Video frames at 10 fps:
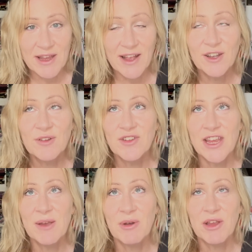I'd love to
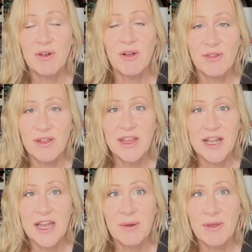hear what you're all thinking
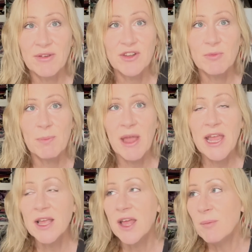now, whether it's going to be
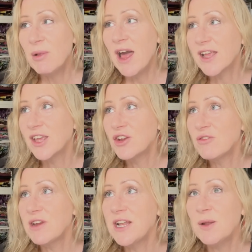pink, black,
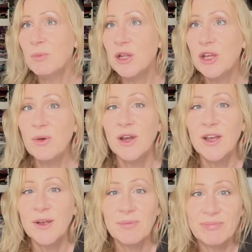green, blue.
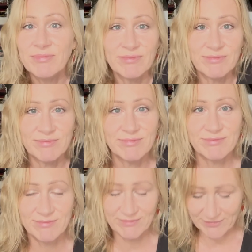
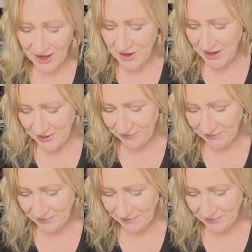Anyway,